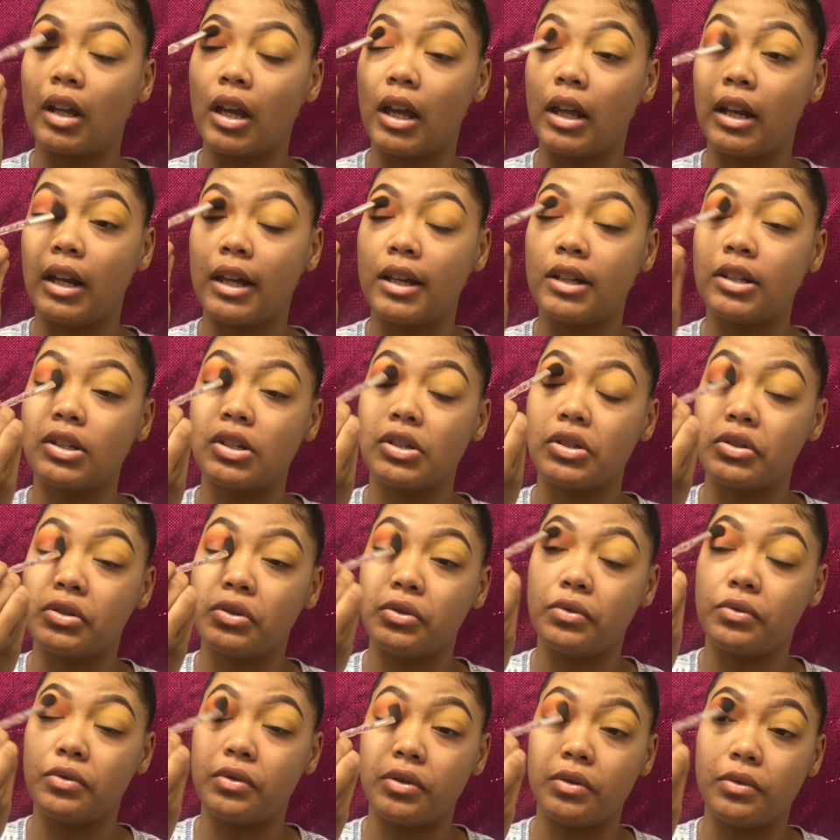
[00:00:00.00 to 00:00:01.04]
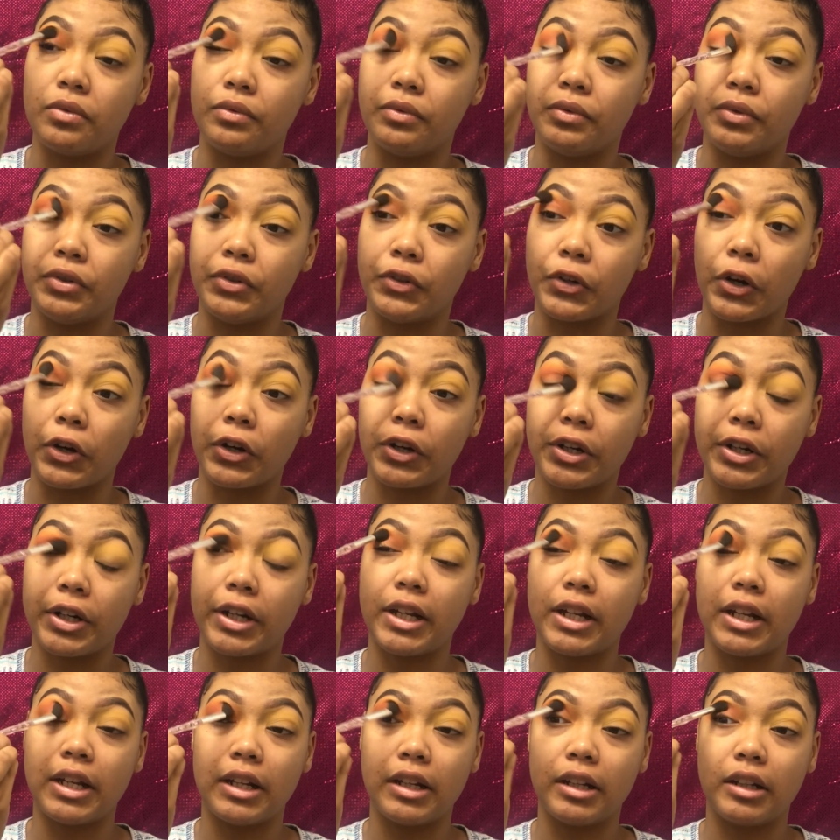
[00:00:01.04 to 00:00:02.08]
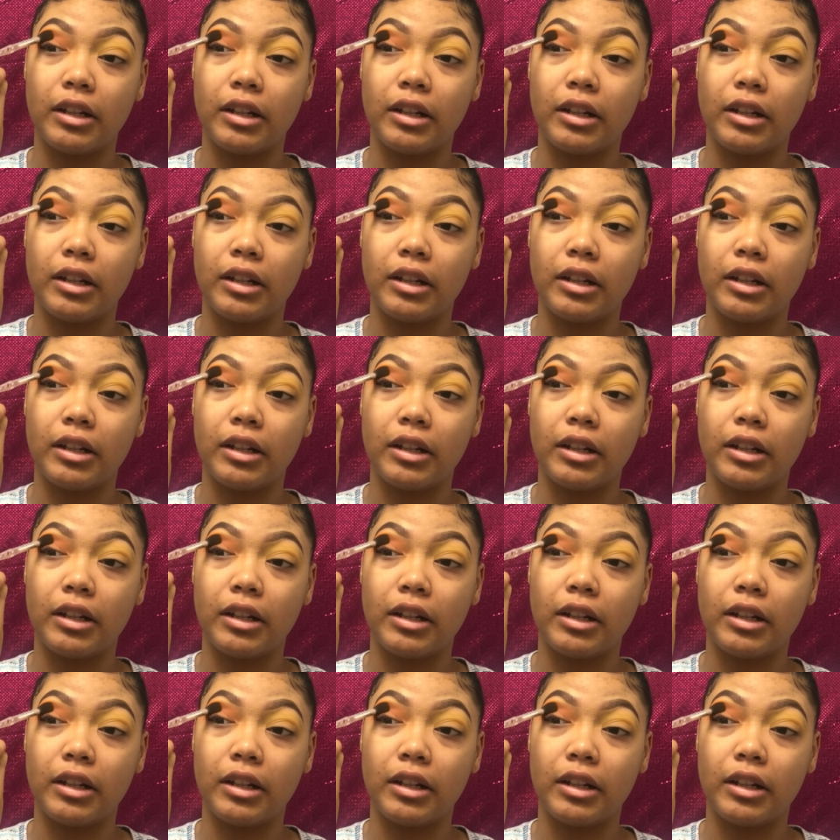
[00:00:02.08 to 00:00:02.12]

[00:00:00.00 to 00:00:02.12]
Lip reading: and they just do you dirty.